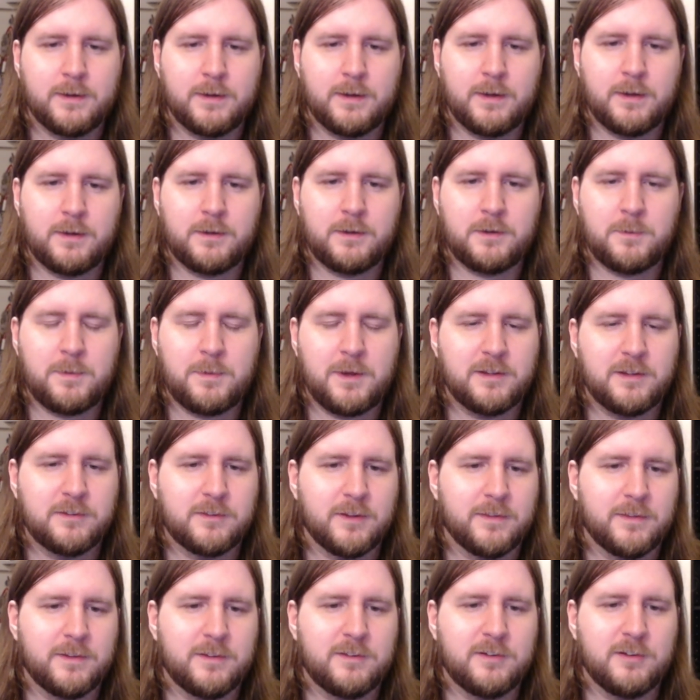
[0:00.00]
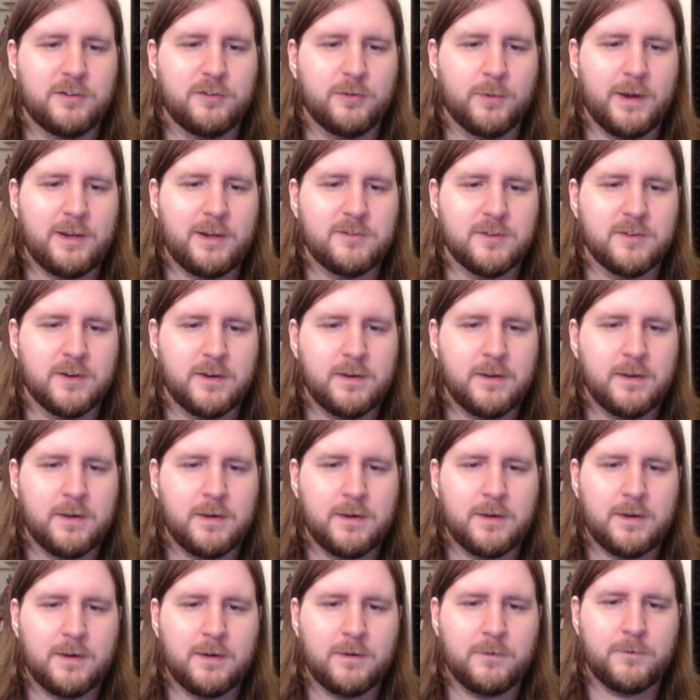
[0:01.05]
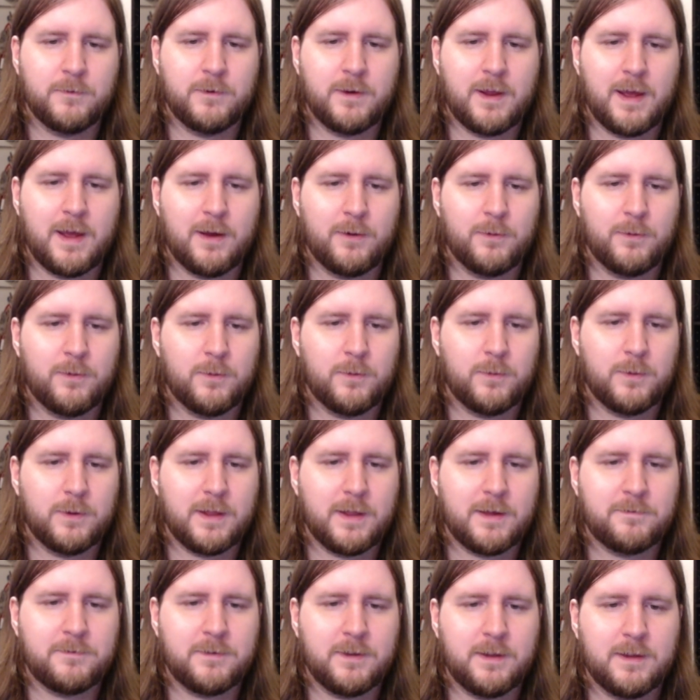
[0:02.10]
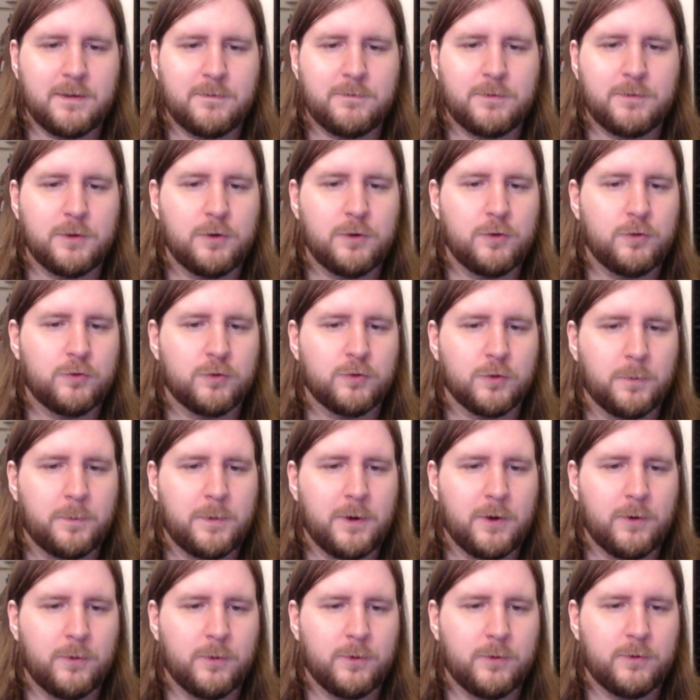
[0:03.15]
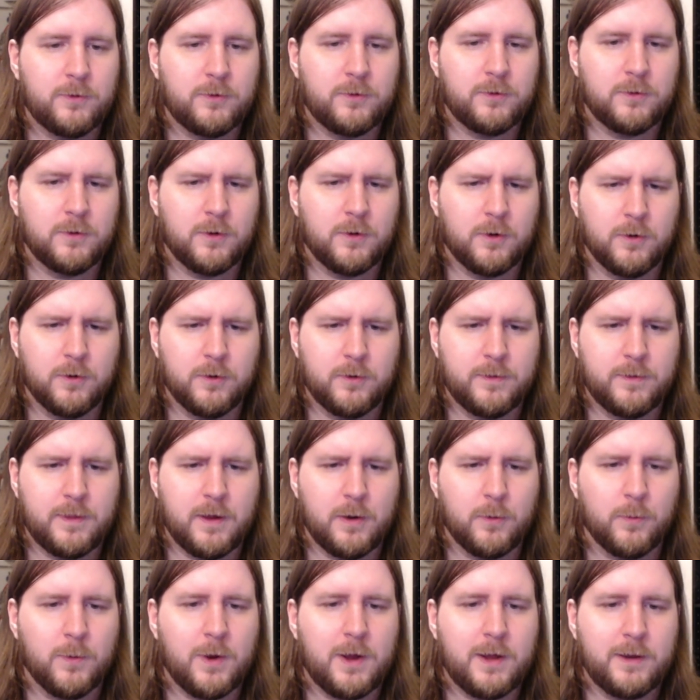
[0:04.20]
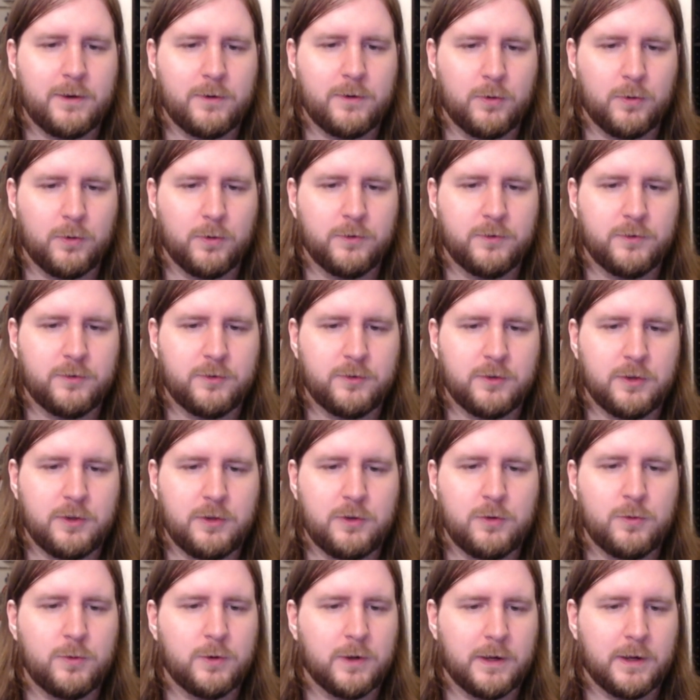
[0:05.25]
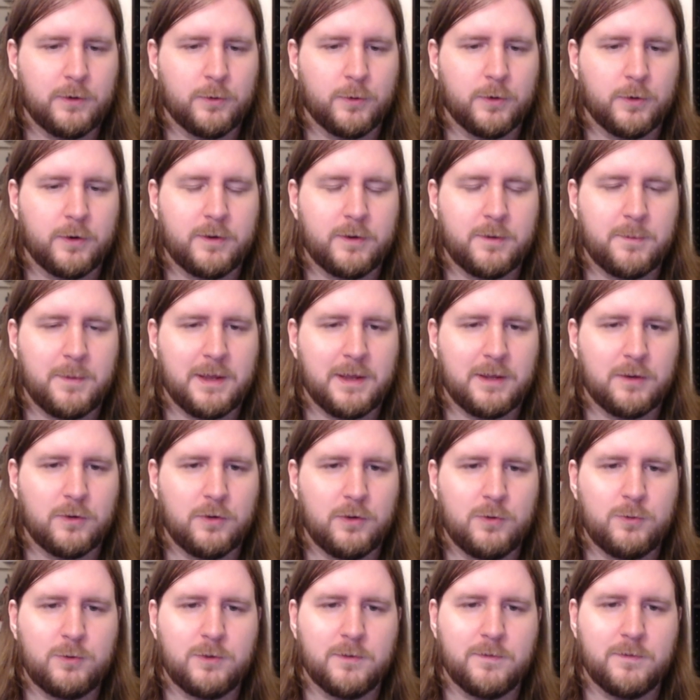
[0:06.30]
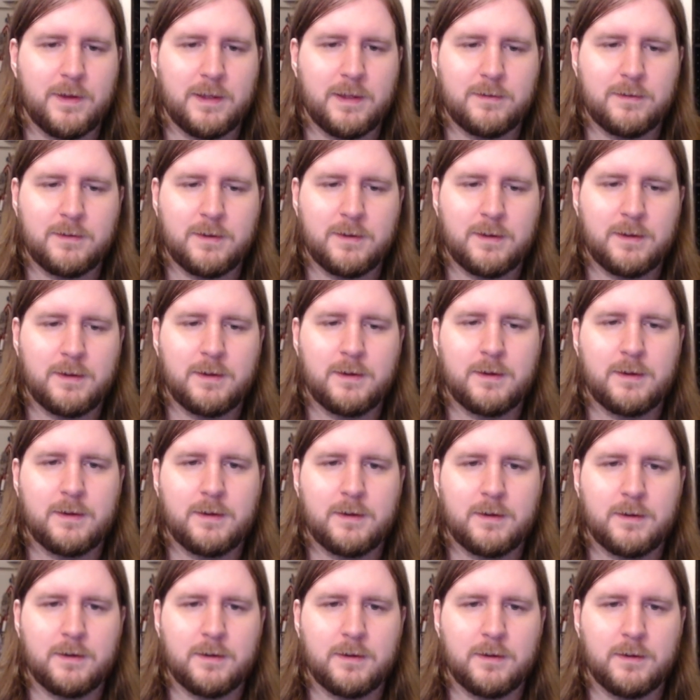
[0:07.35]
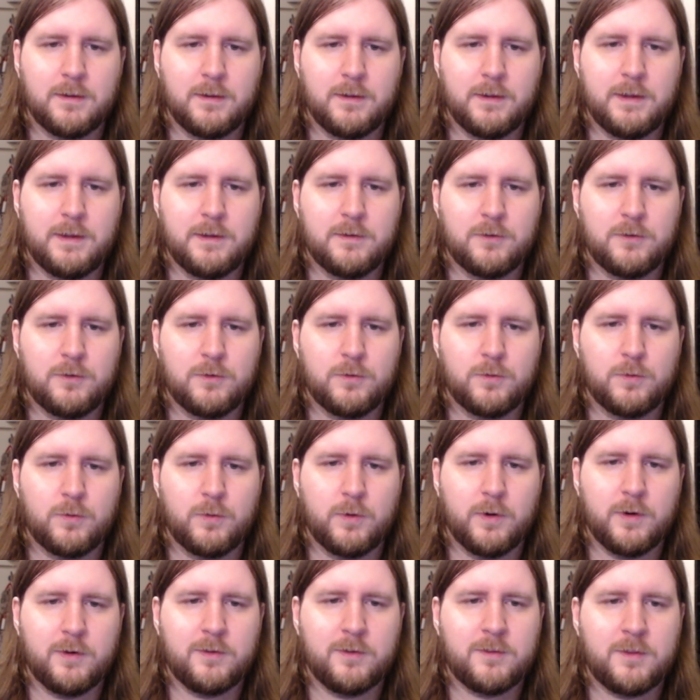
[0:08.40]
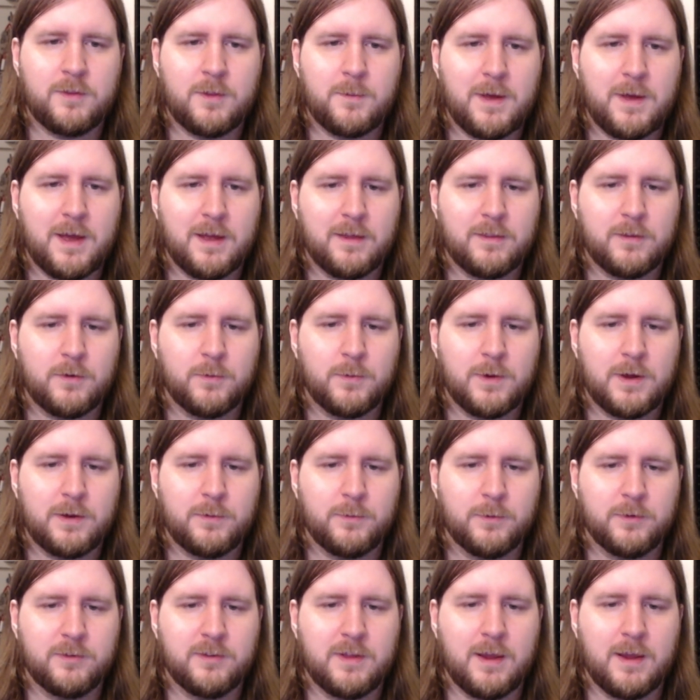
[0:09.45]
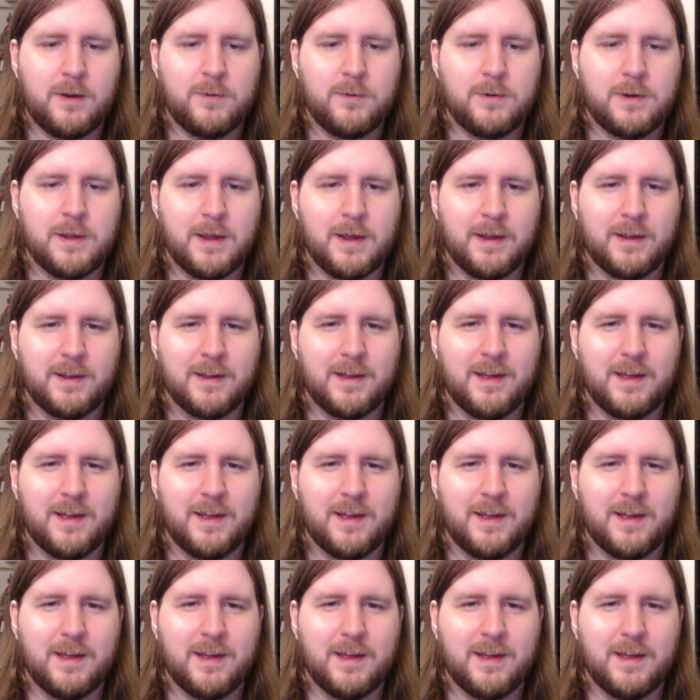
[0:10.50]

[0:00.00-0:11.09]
It depends on the situation. For now, we'll have to give the neutral bow er, that Ron holds to Yuta in order to make good use of it. Leez, where's the bag that Ron was carrying?